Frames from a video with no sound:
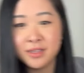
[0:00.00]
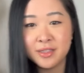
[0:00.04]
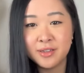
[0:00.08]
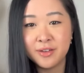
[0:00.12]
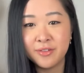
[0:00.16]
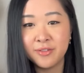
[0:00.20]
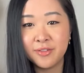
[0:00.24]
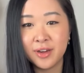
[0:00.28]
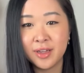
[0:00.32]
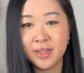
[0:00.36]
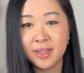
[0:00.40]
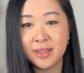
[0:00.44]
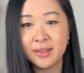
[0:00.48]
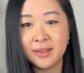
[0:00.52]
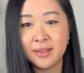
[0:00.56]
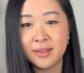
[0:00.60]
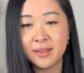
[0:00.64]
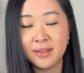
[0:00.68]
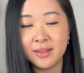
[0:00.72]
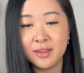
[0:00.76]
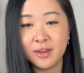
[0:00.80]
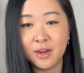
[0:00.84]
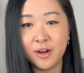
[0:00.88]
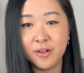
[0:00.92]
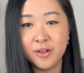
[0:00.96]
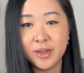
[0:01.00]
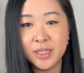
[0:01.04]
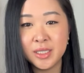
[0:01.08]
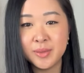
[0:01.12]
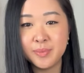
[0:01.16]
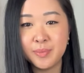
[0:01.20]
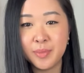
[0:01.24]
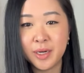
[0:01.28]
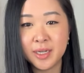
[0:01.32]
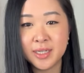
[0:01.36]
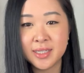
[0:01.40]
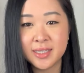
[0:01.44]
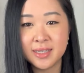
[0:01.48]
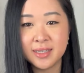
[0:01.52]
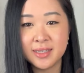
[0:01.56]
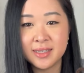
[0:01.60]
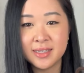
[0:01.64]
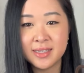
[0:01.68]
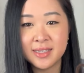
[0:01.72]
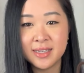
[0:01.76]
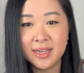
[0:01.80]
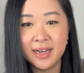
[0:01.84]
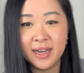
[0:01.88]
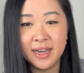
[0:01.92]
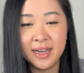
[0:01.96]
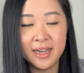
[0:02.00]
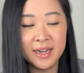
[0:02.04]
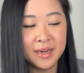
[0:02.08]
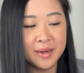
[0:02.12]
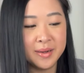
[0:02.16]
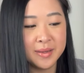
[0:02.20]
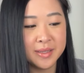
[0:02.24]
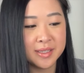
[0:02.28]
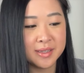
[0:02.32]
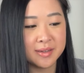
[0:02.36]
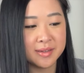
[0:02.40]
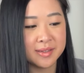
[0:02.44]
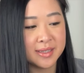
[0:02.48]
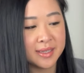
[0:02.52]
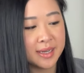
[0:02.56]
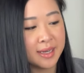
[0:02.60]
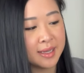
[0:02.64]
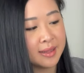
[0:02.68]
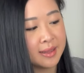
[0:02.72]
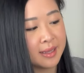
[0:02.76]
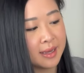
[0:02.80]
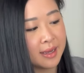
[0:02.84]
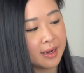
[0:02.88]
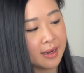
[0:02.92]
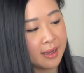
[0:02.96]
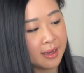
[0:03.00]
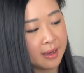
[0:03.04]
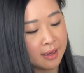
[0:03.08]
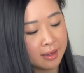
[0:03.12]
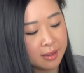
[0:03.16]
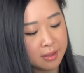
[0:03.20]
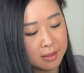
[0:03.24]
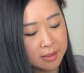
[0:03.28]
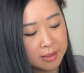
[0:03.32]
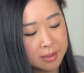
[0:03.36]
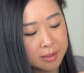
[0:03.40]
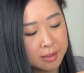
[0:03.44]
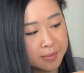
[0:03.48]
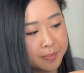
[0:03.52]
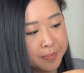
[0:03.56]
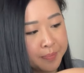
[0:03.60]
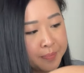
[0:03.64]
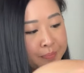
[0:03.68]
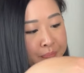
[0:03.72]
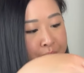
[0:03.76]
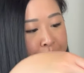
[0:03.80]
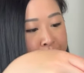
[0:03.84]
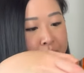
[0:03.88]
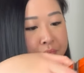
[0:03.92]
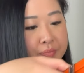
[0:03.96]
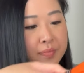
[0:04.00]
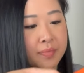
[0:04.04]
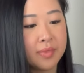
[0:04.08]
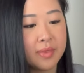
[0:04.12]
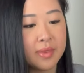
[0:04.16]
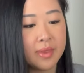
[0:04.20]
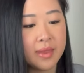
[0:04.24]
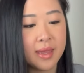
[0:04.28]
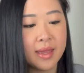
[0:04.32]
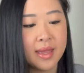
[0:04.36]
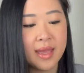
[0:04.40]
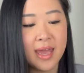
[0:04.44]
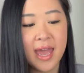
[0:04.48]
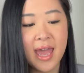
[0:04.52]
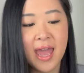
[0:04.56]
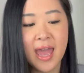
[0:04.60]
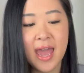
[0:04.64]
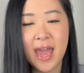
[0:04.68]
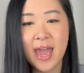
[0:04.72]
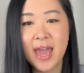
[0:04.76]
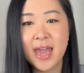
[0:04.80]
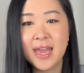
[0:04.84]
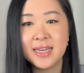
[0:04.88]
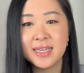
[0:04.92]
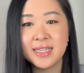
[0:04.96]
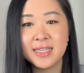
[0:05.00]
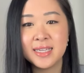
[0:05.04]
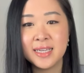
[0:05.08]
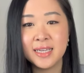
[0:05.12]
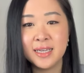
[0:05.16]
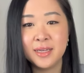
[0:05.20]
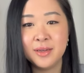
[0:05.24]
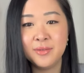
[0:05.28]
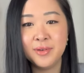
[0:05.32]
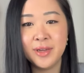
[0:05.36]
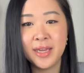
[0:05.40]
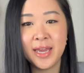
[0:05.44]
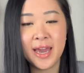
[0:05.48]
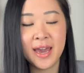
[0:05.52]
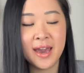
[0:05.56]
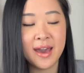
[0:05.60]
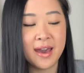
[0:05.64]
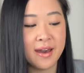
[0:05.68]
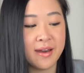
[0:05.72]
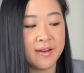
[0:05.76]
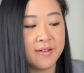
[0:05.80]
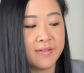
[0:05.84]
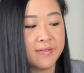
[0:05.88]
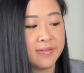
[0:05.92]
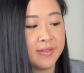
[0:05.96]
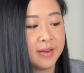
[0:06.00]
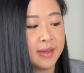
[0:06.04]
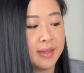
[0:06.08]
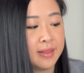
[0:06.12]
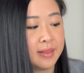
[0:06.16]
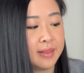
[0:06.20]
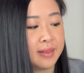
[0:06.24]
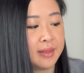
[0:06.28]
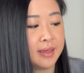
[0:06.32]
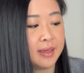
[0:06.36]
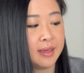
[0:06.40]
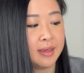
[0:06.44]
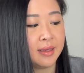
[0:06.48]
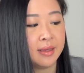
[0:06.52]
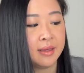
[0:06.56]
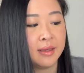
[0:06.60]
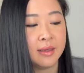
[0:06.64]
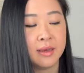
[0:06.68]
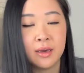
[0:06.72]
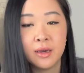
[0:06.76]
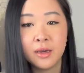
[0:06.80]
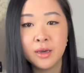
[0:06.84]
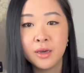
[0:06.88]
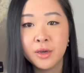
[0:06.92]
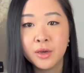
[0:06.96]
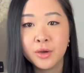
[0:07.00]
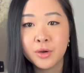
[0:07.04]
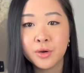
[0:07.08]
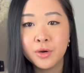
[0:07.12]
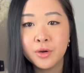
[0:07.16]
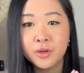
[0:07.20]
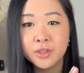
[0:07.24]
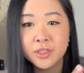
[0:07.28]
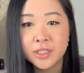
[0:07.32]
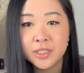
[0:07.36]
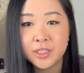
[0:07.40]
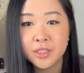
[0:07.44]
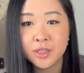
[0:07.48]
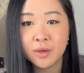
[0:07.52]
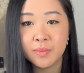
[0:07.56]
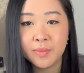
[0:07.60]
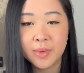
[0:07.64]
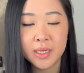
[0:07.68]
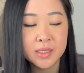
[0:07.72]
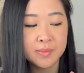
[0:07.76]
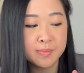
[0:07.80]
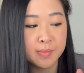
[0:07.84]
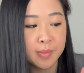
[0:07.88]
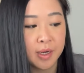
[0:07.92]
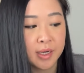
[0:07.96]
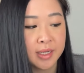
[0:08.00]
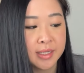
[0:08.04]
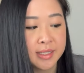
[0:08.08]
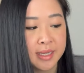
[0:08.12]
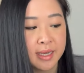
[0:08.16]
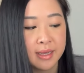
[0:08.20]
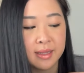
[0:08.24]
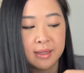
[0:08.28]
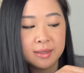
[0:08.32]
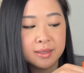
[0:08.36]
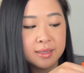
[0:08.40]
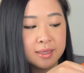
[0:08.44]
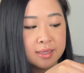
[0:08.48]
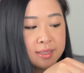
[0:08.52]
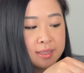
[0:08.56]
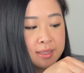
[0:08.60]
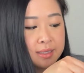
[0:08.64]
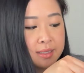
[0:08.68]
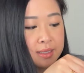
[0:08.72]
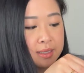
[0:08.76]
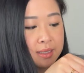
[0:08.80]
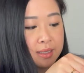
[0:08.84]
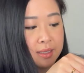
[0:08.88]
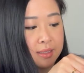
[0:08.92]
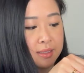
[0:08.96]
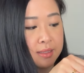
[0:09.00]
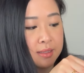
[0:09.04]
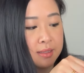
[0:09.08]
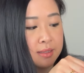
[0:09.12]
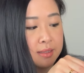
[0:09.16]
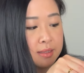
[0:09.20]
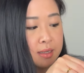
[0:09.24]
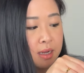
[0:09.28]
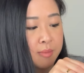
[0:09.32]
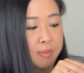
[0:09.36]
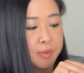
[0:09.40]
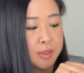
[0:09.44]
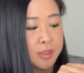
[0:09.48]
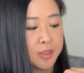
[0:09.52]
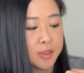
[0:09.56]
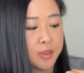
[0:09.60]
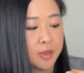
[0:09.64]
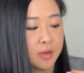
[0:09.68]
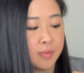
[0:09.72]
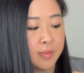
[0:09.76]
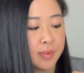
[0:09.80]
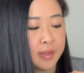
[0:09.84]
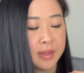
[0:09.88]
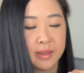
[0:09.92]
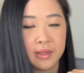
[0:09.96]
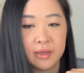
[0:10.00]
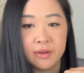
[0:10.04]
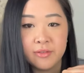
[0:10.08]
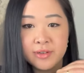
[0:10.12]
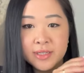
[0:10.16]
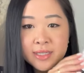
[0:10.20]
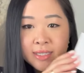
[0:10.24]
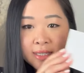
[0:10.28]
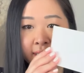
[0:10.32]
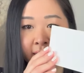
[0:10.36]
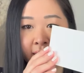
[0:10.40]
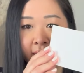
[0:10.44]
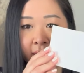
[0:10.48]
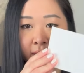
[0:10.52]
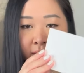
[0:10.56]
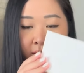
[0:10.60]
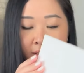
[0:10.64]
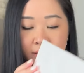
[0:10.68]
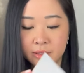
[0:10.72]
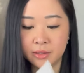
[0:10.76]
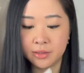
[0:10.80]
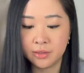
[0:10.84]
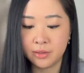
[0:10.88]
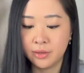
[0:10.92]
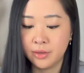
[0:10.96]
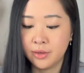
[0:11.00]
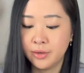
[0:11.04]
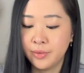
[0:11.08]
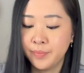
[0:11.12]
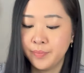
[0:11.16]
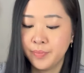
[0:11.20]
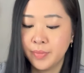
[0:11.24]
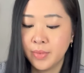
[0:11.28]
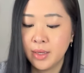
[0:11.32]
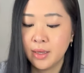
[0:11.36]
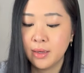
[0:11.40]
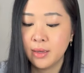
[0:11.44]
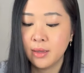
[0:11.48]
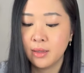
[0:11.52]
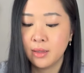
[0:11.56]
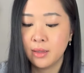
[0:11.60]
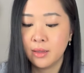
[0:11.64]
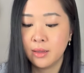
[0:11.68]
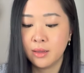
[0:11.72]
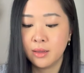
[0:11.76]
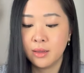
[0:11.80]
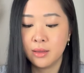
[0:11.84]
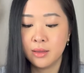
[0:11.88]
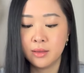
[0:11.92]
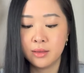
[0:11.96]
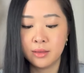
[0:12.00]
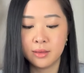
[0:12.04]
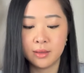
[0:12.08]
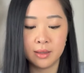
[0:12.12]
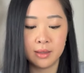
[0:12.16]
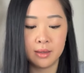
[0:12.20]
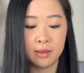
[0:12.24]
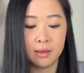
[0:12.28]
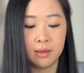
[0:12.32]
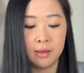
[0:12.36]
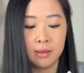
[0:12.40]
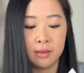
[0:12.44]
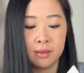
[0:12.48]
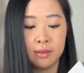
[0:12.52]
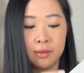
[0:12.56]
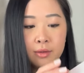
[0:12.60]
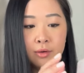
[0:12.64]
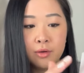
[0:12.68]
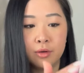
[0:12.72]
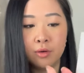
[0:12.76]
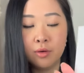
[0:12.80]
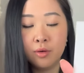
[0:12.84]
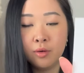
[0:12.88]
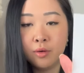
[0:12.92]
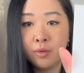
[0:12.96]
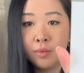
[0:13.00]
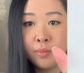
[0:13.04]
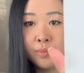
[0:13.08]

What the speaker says: So I've got the orange box inside. So I'll take that out. And here we have the gorgeous Hermes box. And this is, I presume, the receipt. So the little